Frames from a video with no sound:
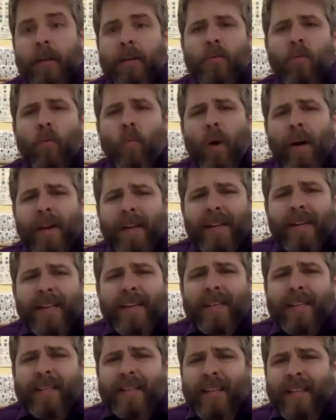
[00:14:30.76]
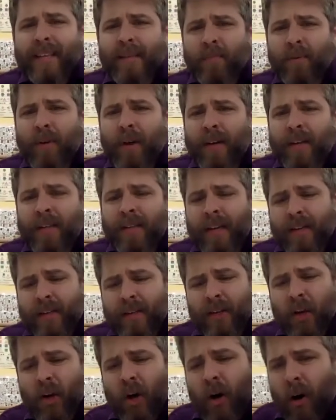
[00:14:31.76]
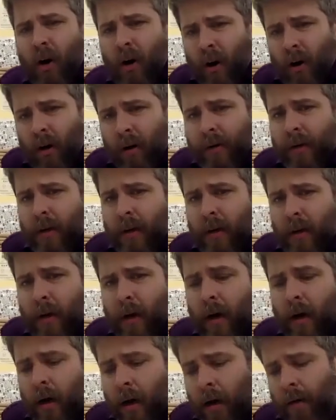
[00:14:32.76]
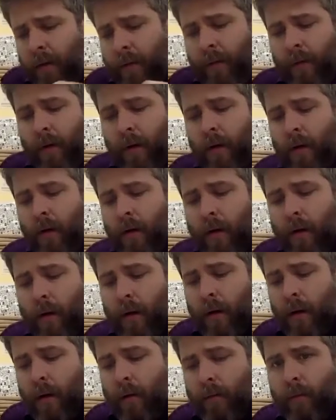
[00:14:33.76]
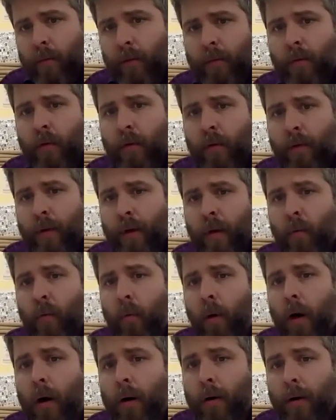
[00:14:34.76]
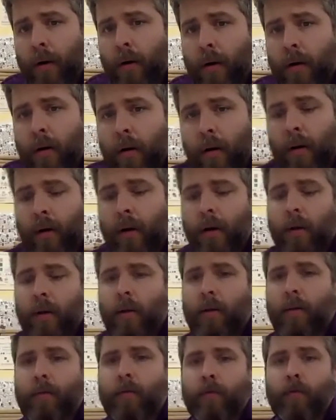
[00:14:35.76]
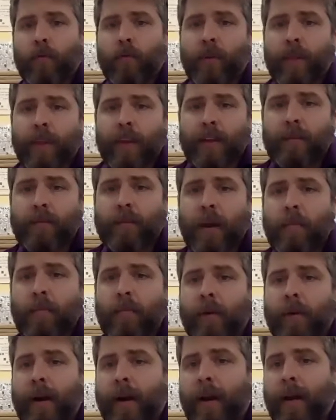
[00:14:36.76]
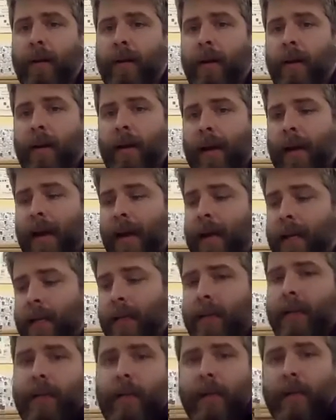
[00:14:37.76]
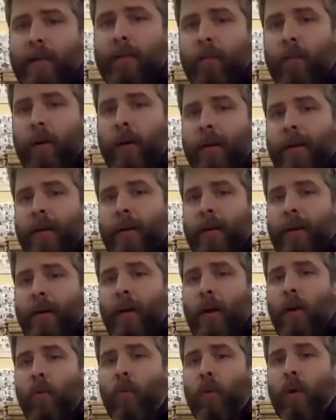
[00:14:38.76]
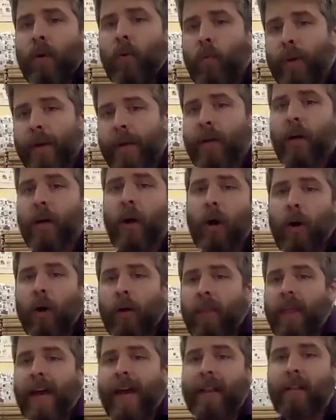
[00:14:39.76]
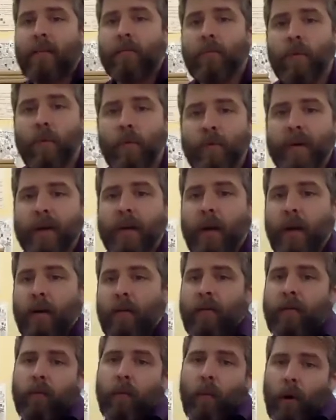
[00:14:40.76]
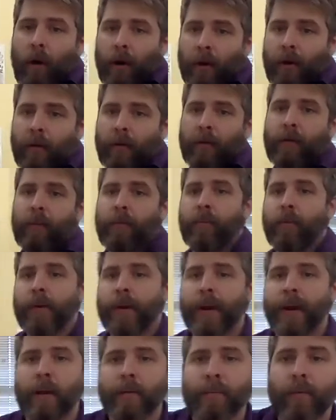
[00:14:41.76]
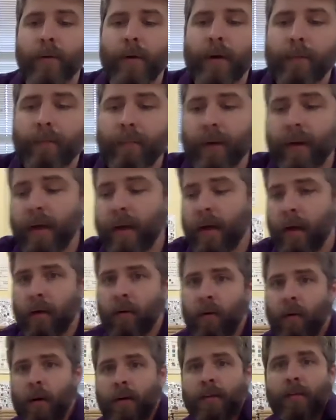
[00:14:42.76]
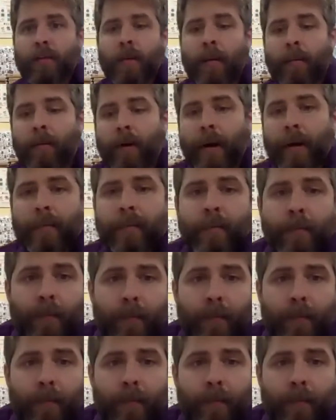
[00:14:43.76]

question, what is this process called of removing water through this membrane and into this one? What do we call that? The movement of water from point A to point B across the membrane.